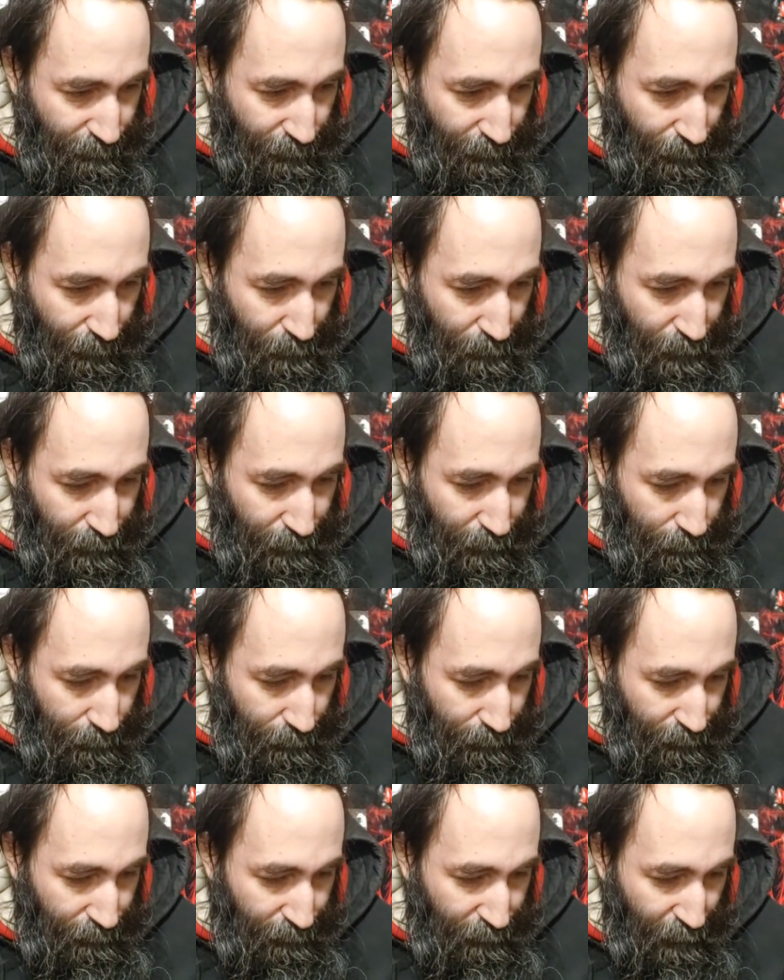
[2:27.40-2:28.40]
I mean,
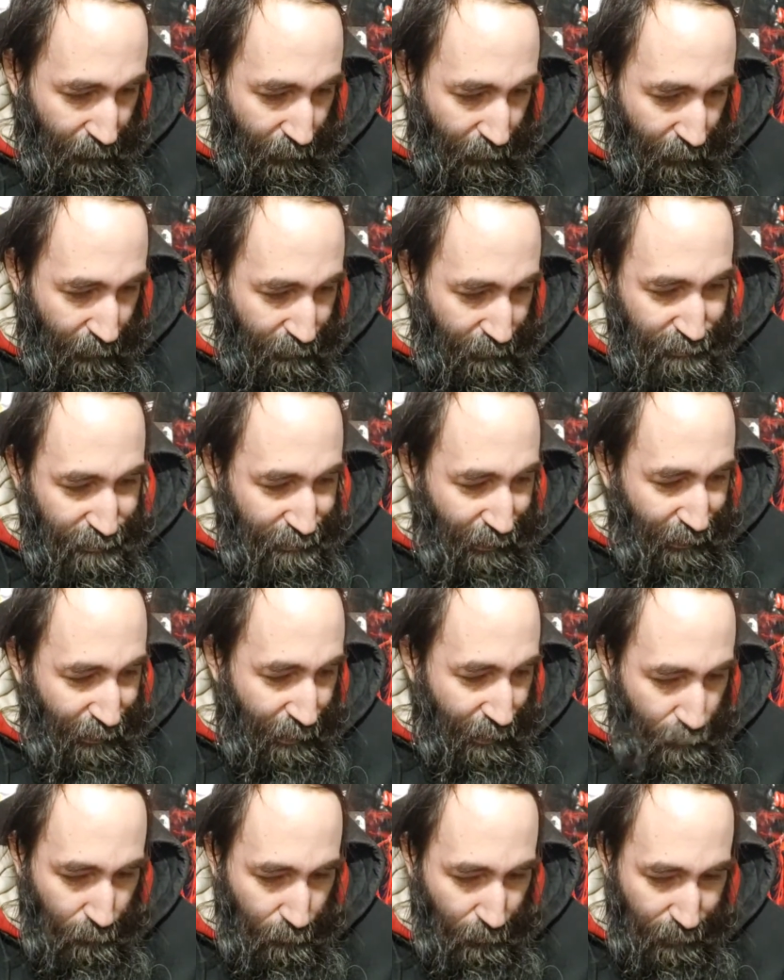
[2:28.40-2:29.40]
the art
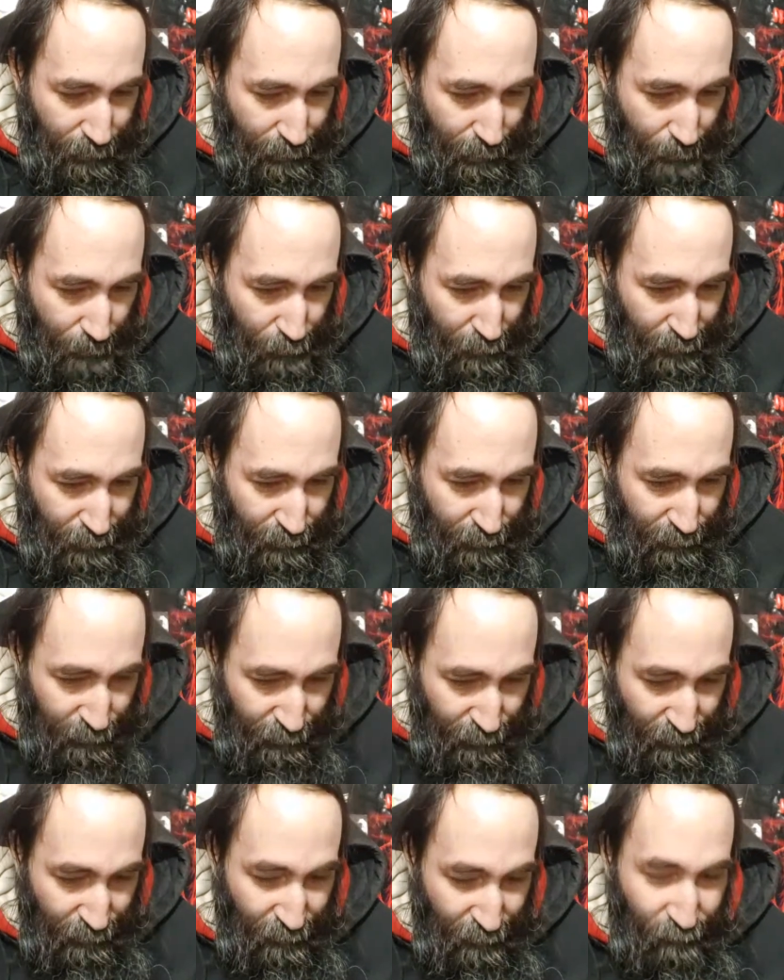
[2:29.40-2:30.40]
style might not be
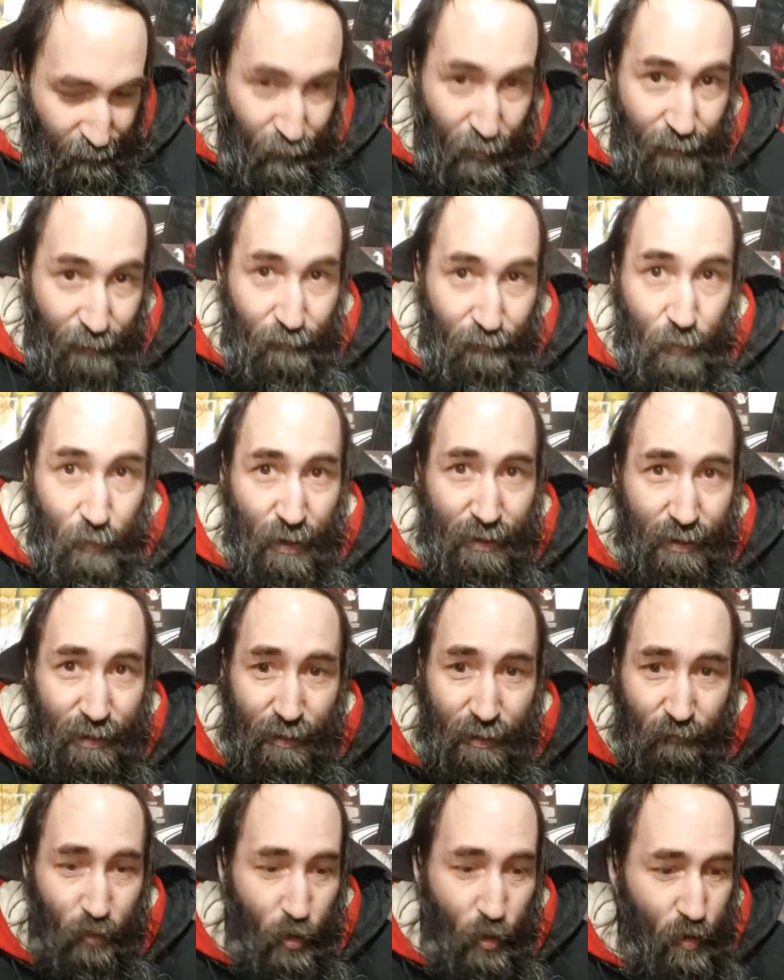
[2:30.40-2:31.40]
for everybody,
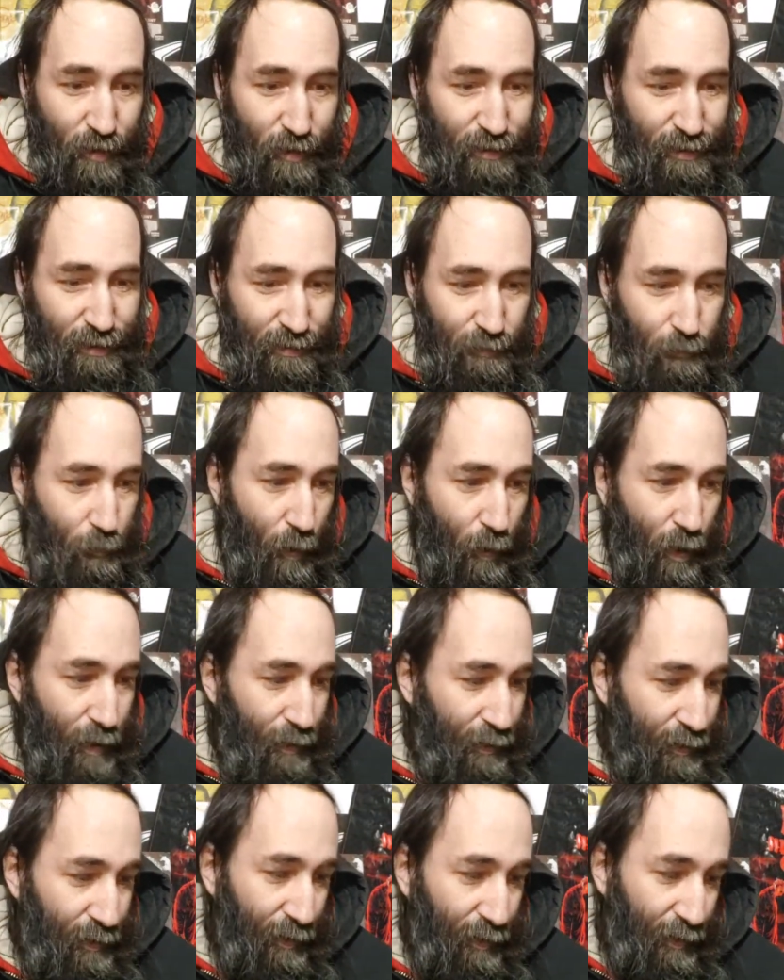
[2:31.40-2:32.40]
of course, but
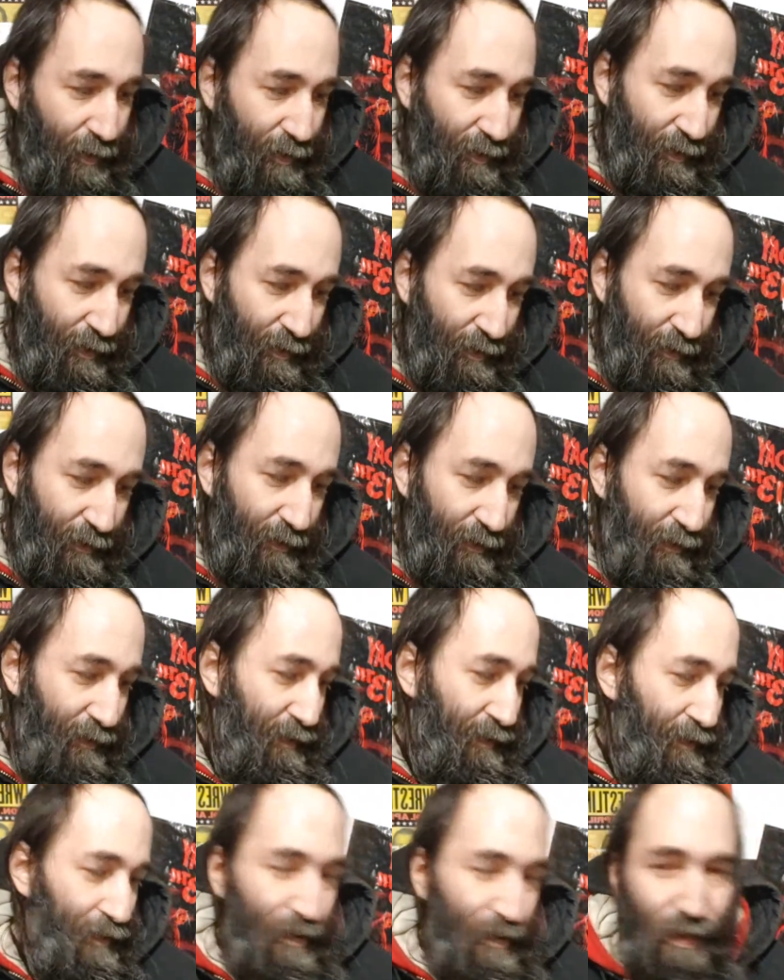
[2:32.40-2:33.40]

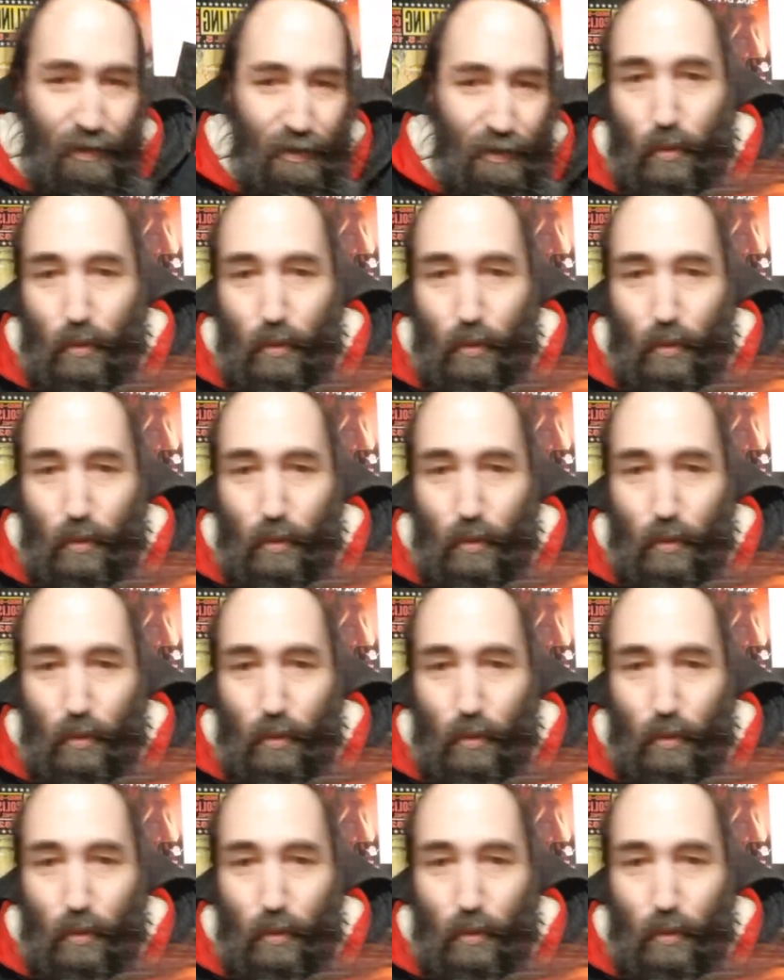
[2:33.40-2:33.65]
you can do